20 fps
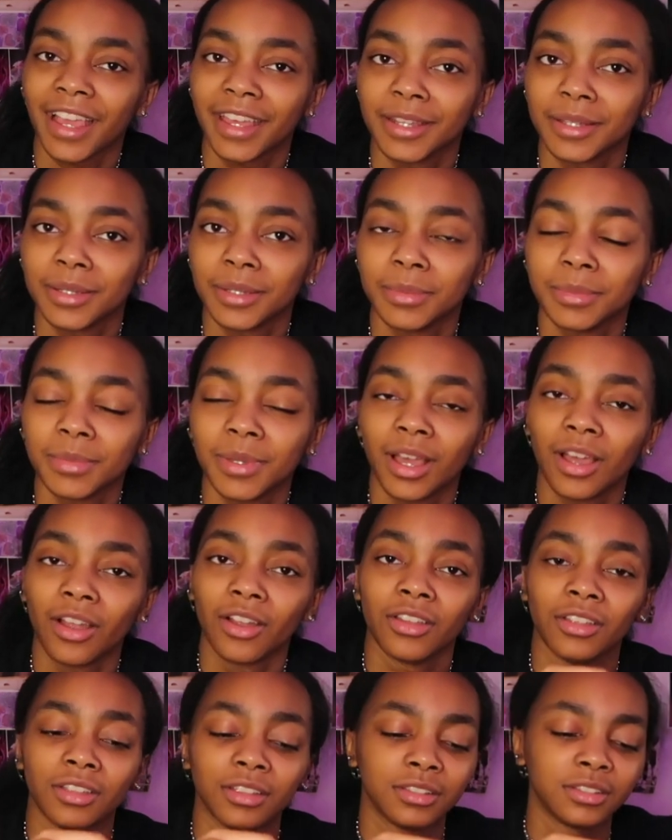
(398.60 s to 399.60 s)
item
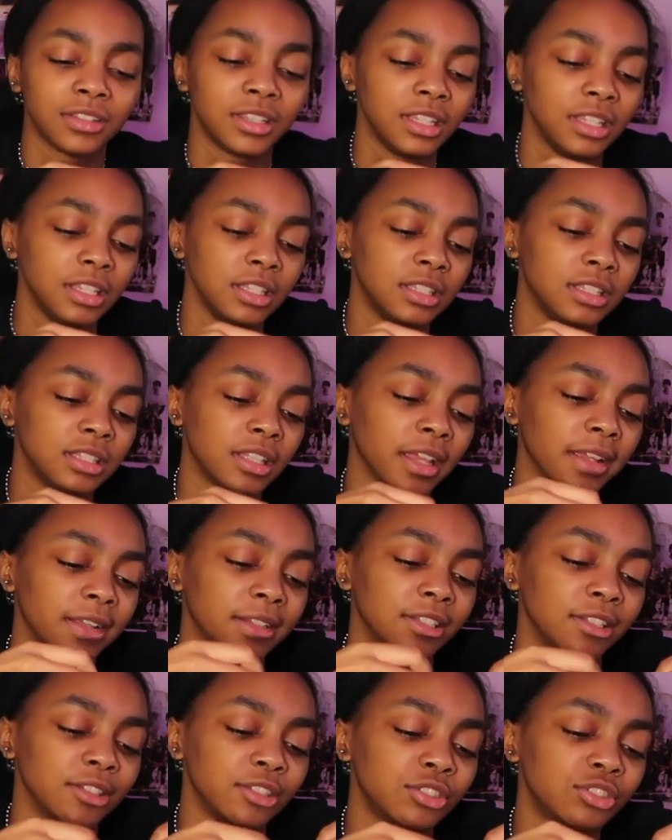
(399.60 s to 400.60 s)
are these
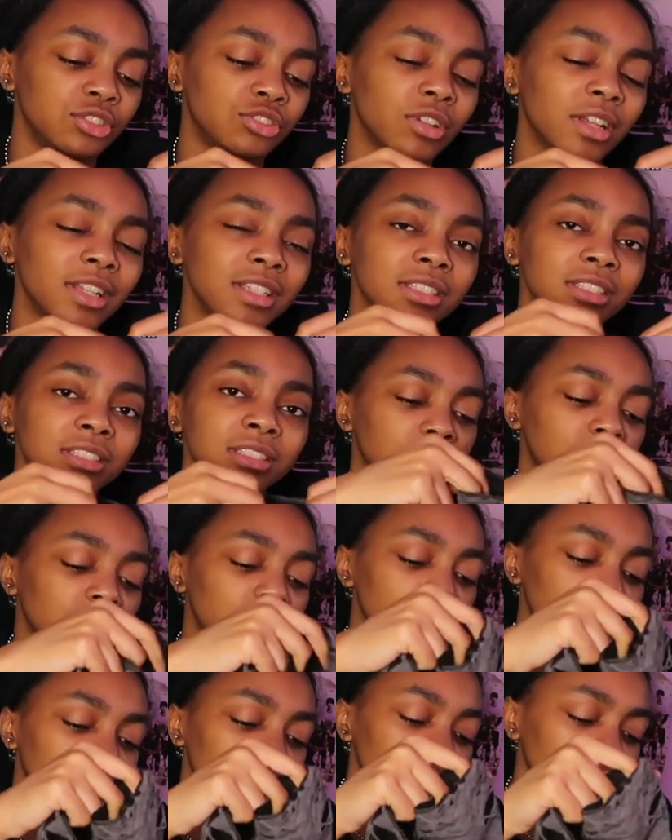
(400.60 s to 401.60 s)
like distressed
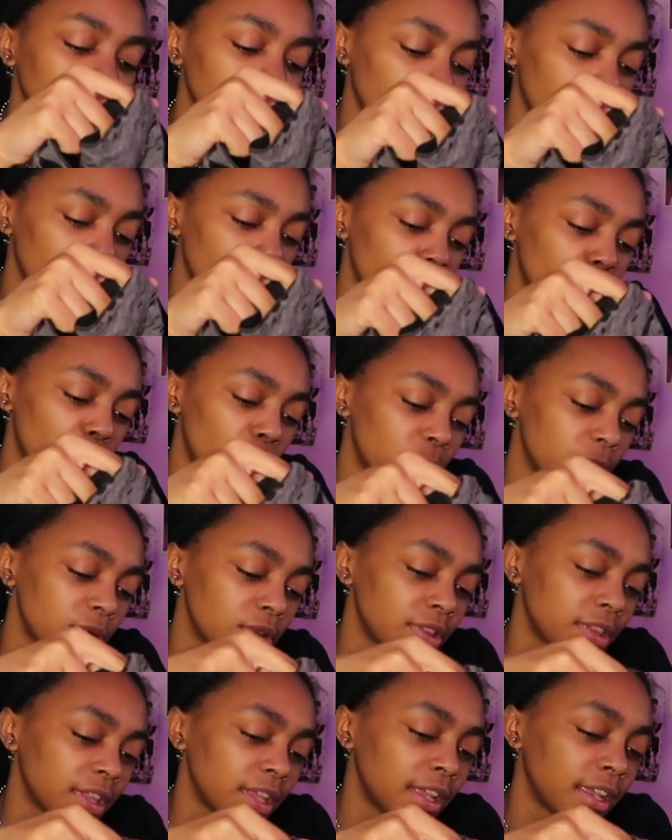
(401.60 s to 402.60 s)
little arm warmer
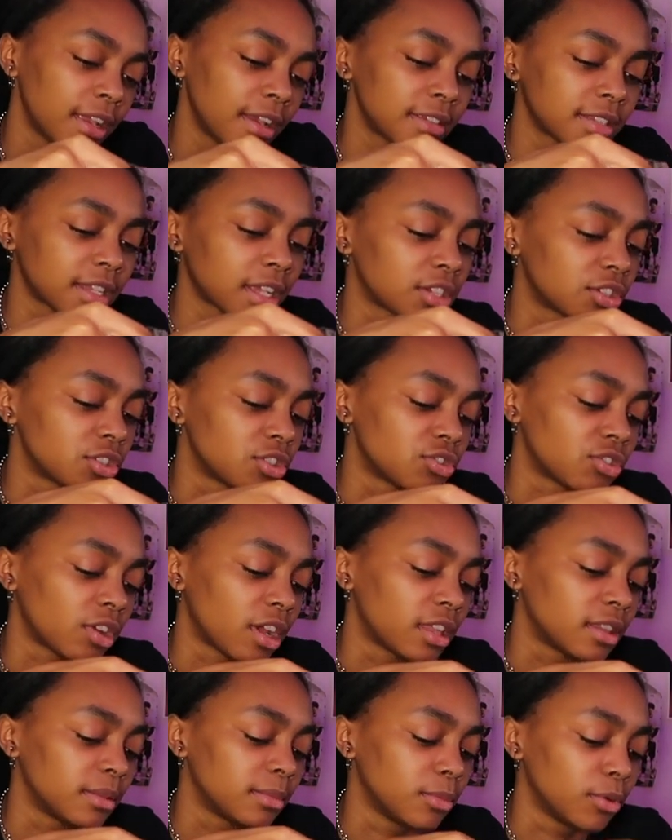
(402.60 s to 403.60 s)
things. I could just
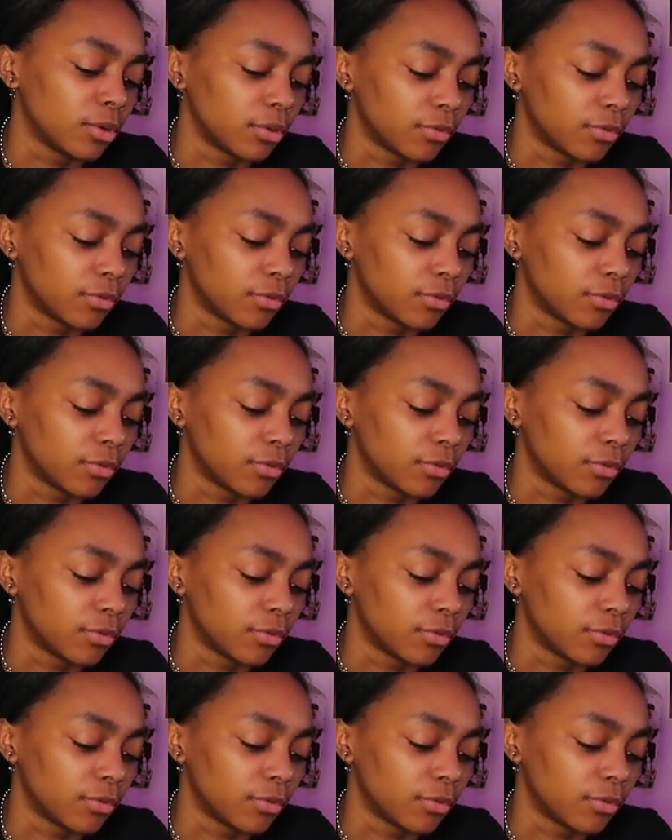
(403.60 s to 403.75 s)
try them.